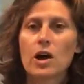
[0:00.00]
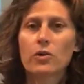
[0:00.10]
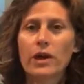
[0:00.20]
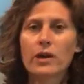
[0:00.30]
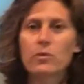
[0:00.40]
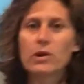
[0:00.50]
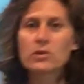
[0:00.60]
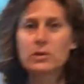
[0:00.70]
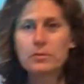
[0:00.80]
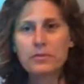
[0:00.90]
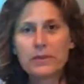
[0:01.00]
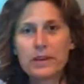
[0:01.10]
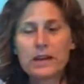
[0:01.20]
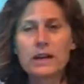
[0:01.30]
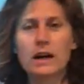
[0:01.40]
Okay, welcome.
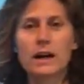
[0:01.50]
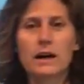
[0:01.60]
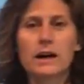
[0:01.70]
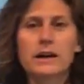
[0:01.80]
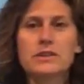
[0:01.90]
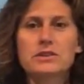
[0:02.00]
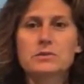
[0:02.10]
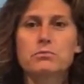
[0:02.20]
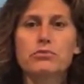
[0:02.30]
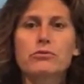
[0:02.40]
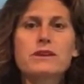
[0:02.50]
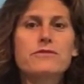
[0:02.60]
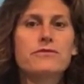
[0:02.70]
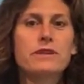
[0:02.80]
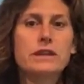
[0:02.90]
In this brief
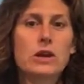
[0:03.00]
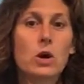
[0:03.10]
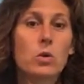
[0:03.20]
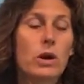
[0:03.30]
video,